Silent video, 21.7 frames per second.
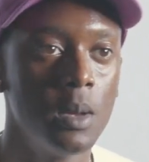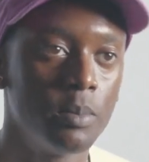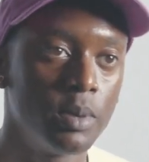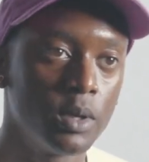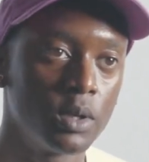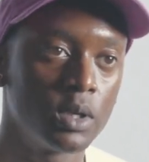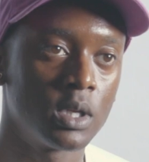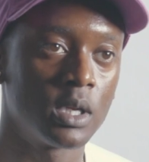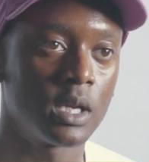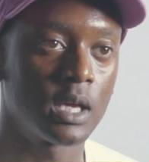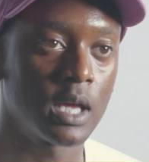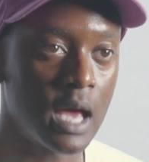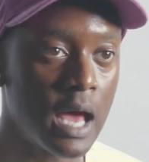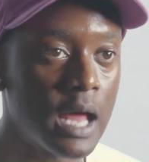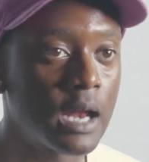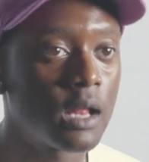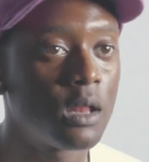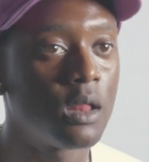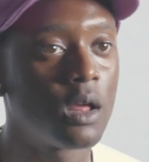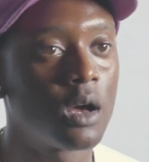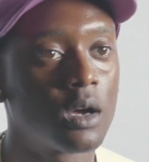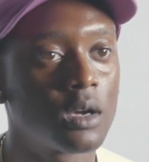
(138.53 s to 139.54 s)
building a
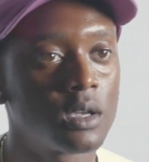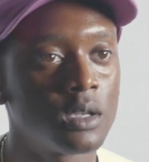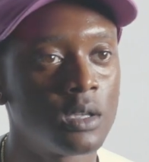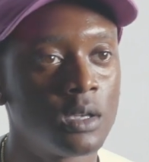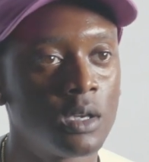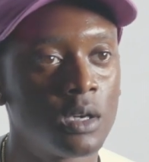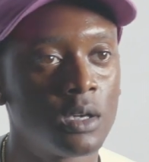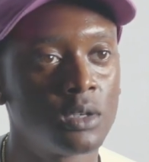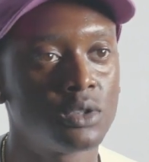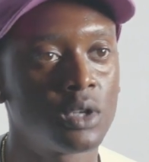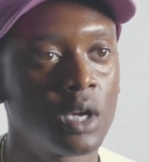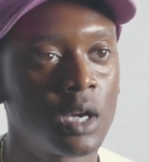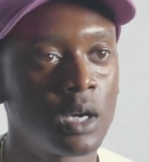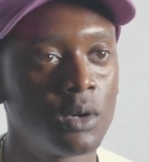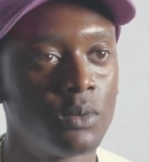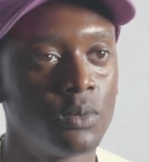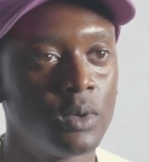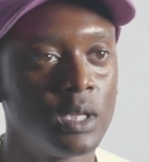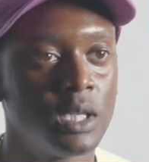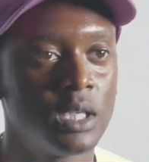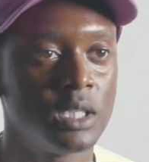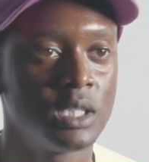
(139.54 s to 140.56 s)
catalog, you know, trying to
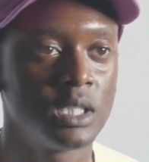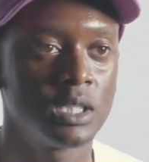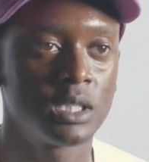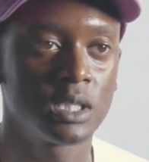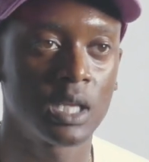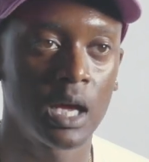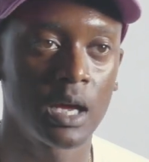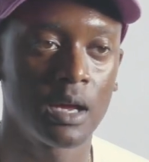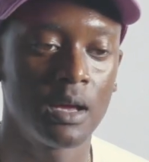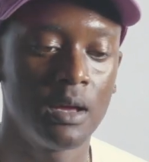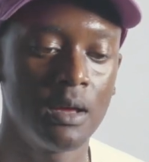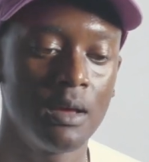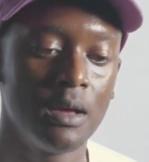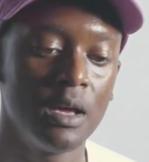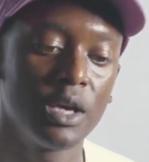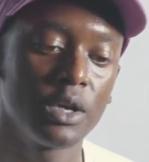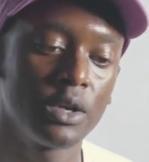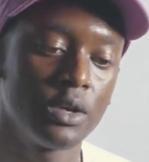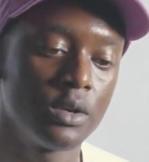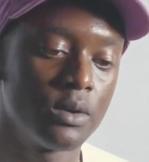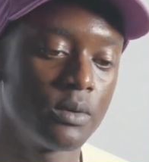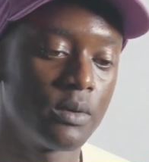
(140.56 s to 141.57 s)
really just like
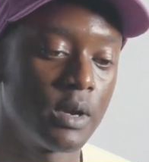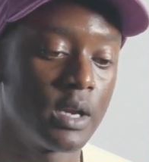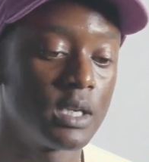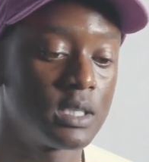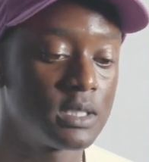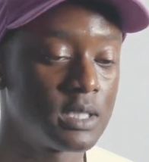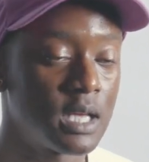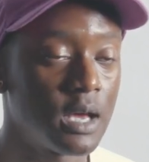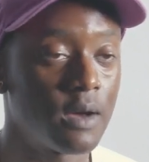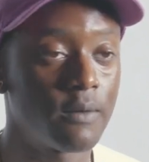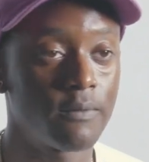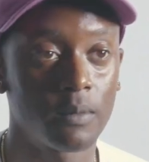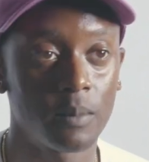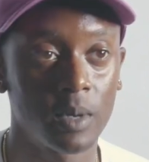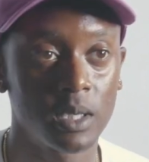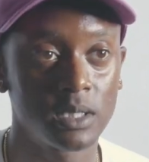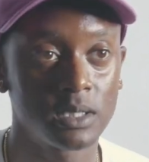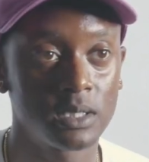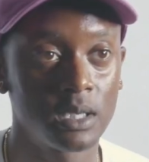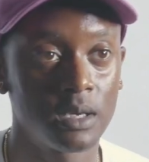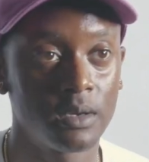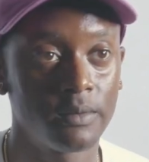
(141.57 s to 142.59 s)
curate a sound for
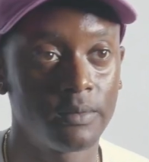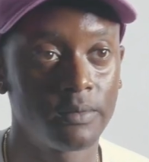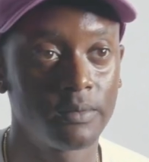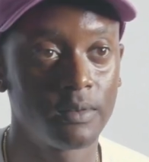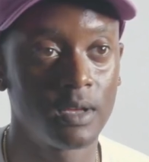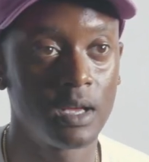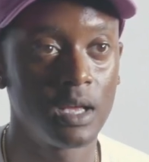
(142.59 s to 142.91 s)
myself